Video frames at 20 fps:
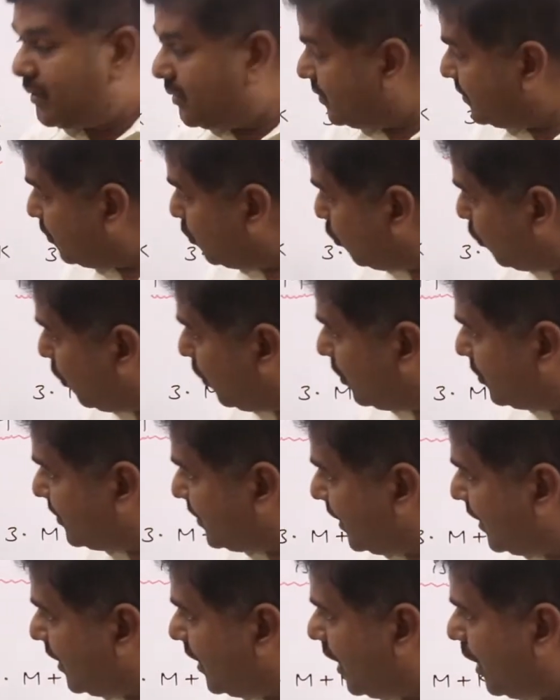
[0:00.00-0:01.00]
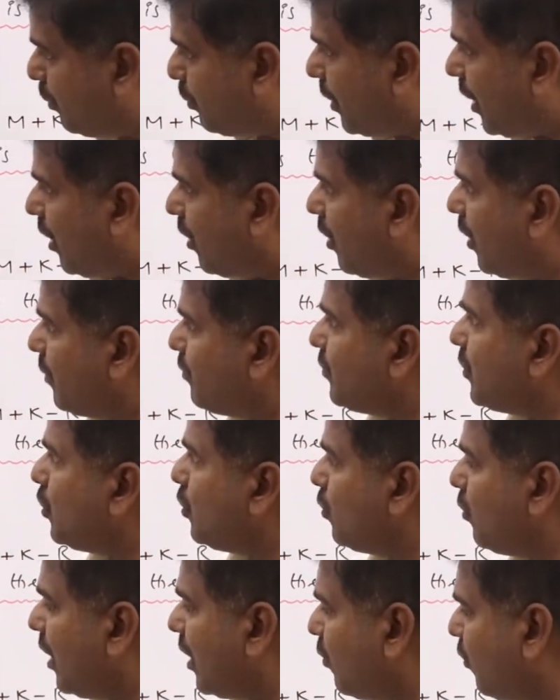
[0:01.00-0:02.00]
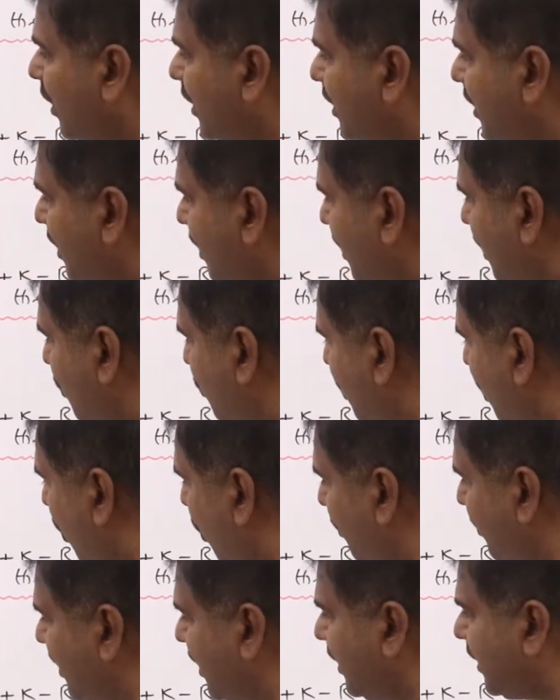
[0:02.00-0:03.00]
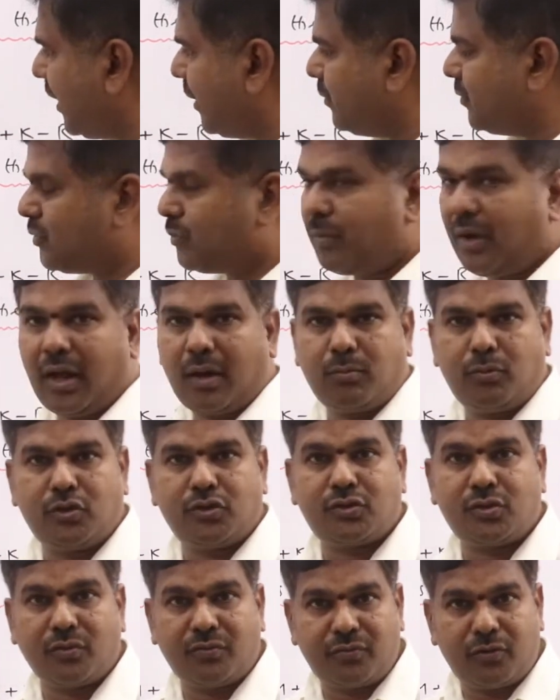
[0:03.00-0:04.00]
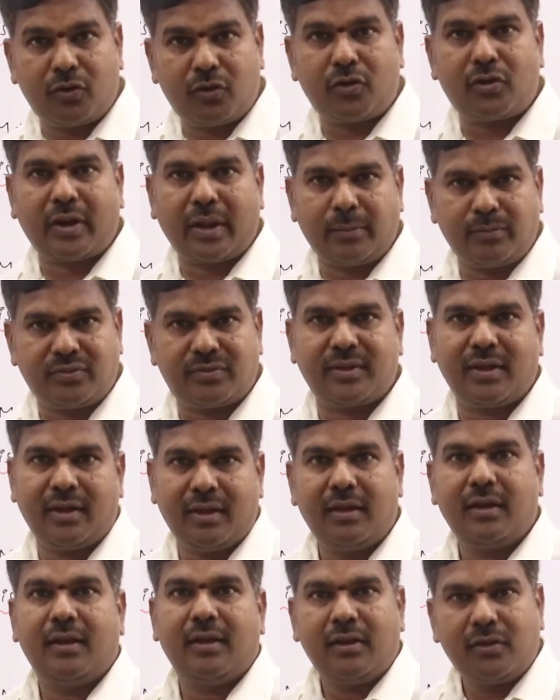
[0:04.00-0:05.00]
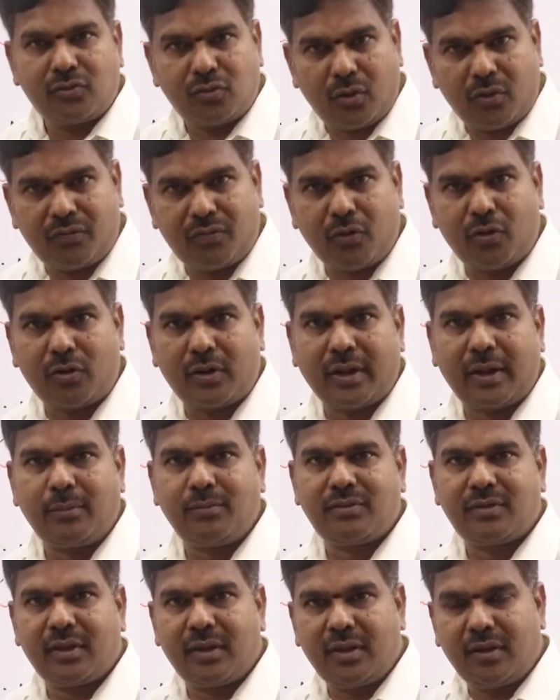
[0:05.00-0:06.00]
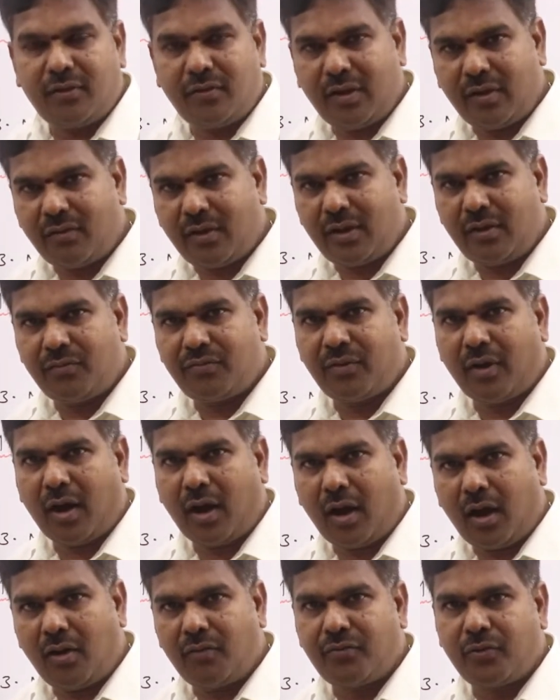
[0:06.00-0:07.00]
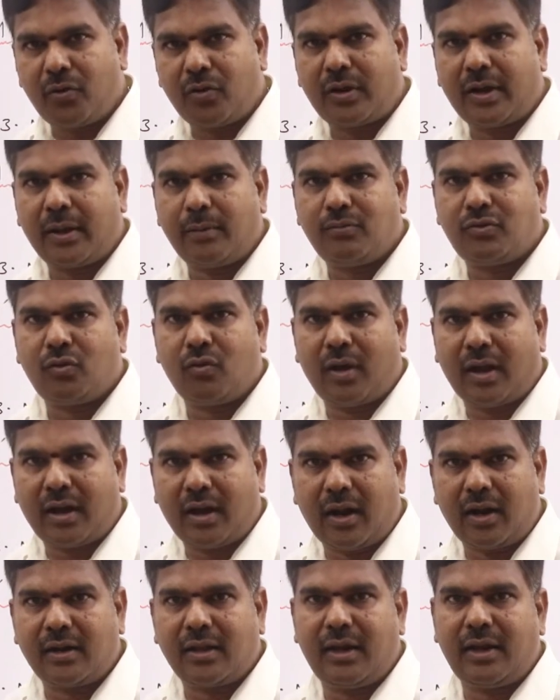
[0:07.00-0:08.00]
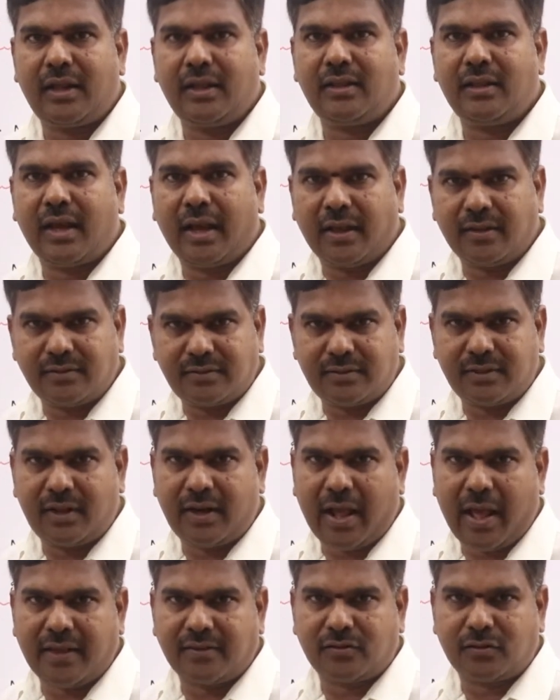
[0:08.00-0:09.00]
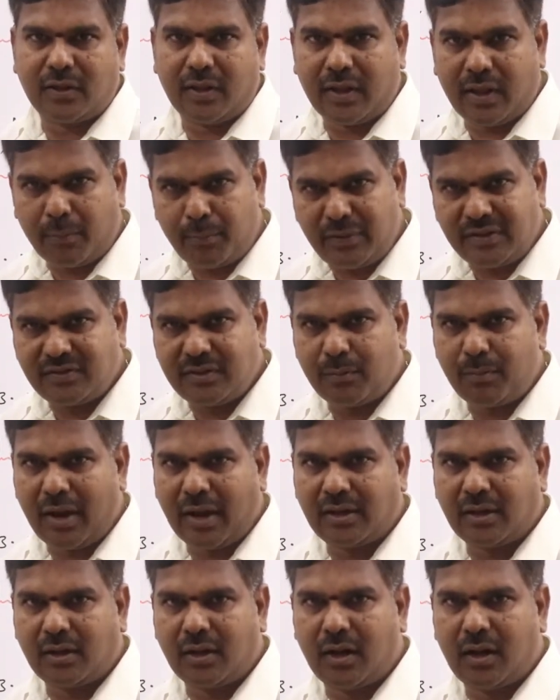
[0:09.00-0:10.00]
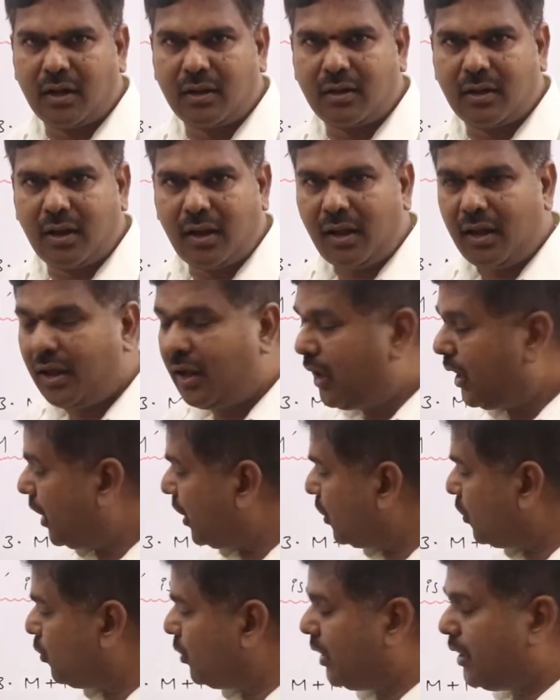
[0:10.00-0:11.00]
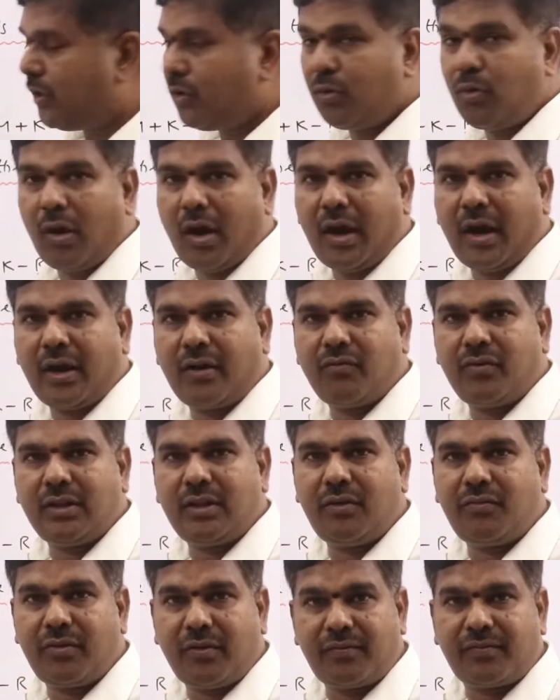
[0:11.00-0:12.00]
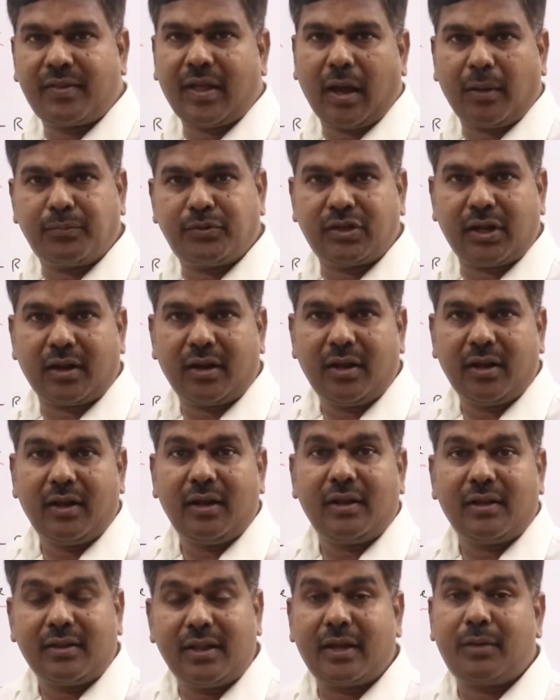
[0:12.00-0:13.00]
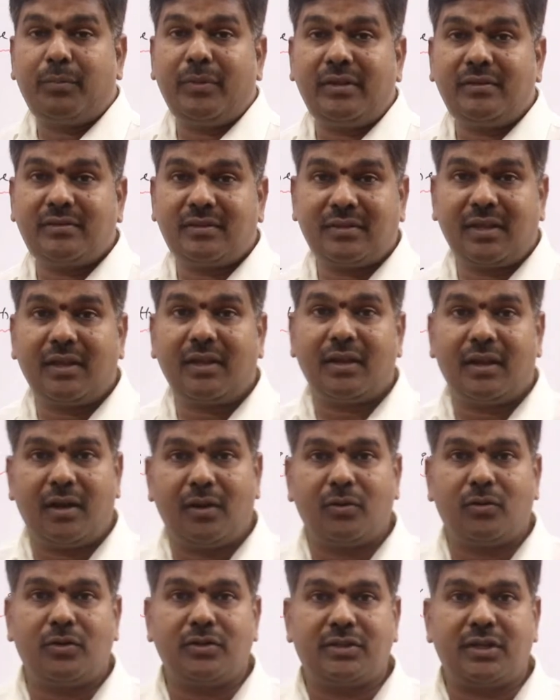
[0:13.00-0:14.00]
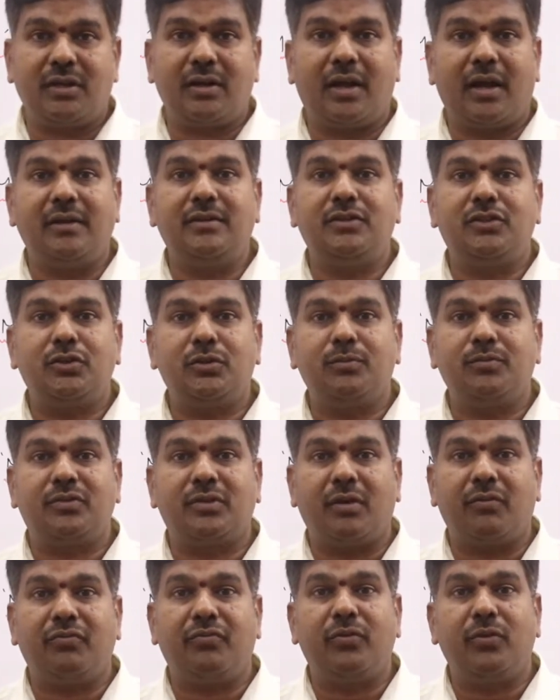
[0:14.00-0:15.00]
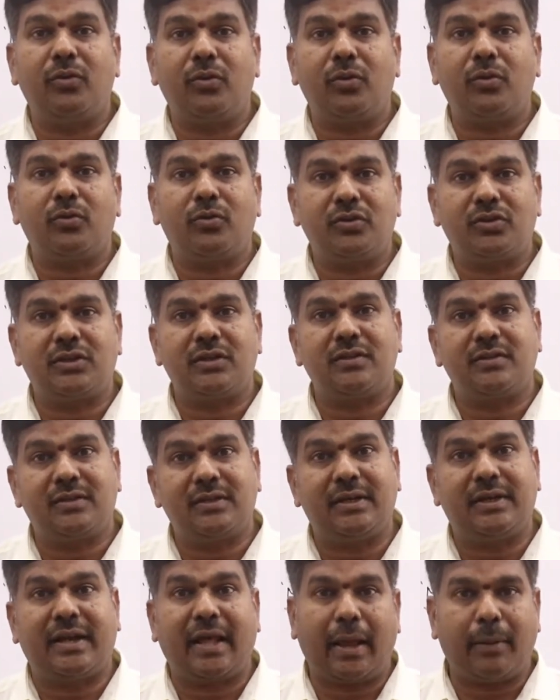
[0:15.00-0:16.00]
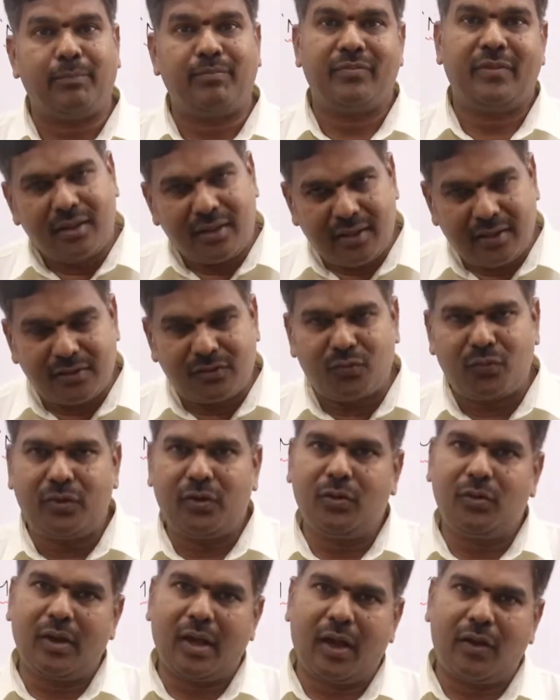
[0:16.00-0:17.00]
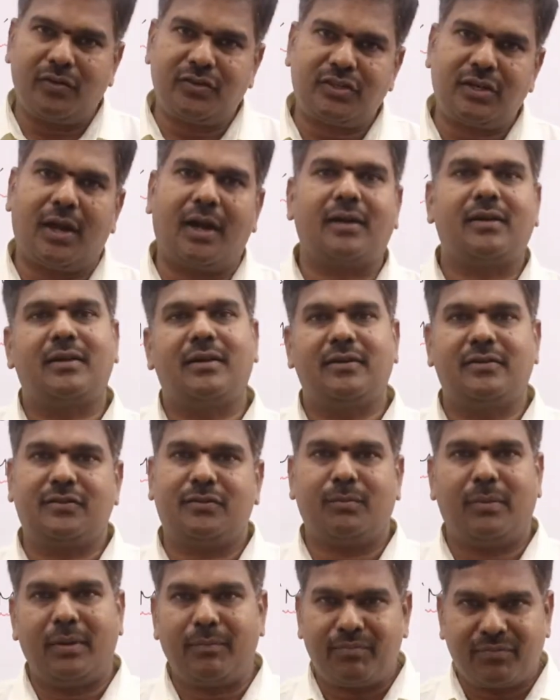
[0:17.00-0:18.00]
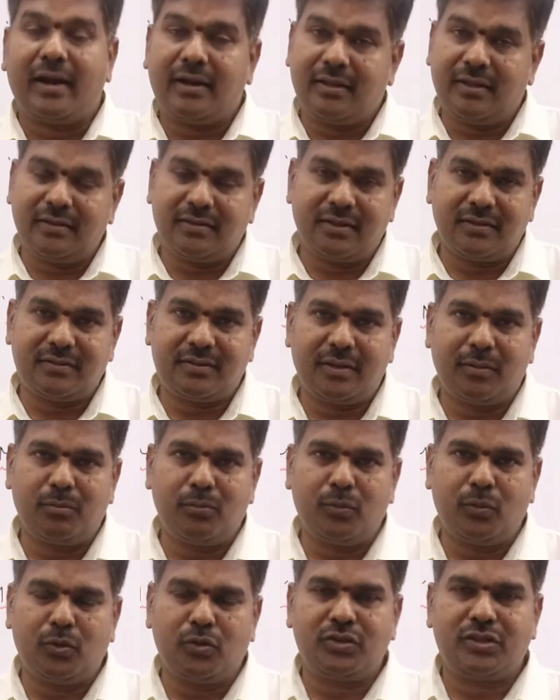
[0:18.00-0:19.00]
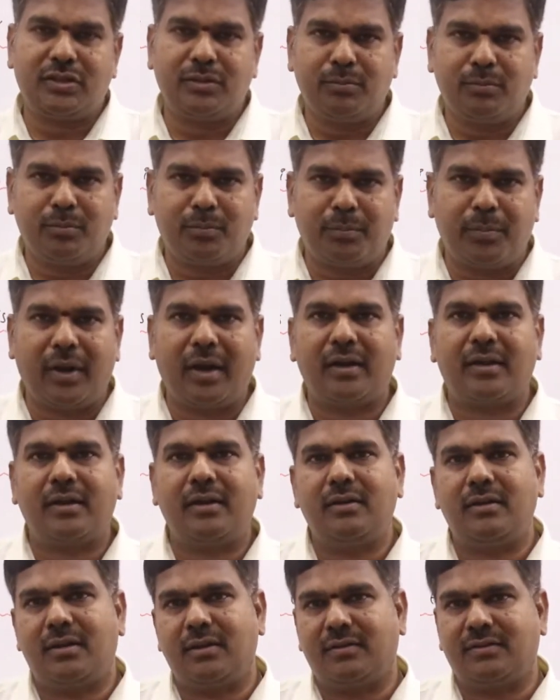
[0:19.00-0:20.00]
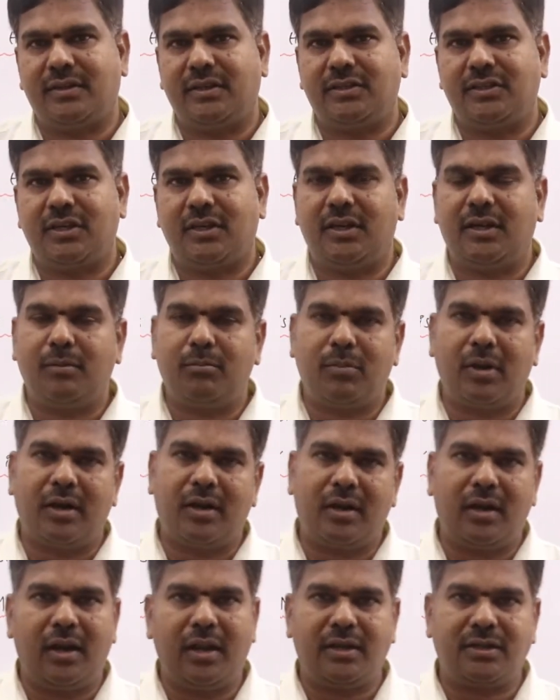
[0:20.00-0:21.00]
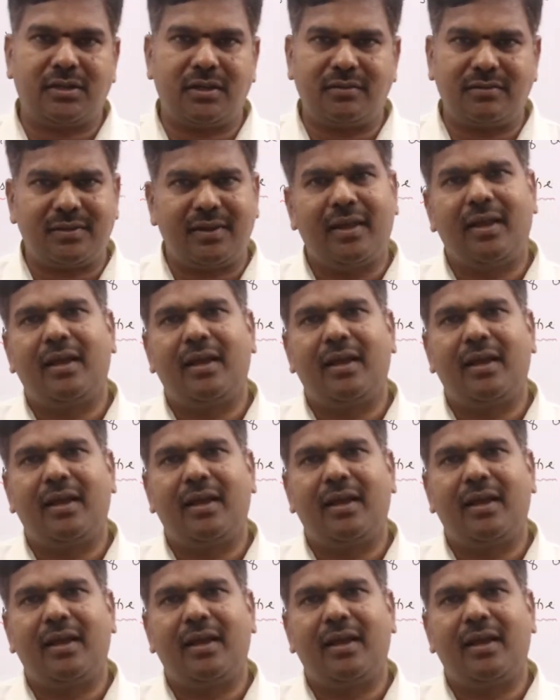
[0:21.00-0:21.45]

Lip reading: single problem you are working out how many times? Almost 4 times. So 4 times, even if all 4 times you are not getting the answer as M is the maternal uncle, you need to go ahead with the 5th option. That means single question consumes 4 questions at time. Yes, we do have shortcuts, ma, and this is the most important section in blood relations.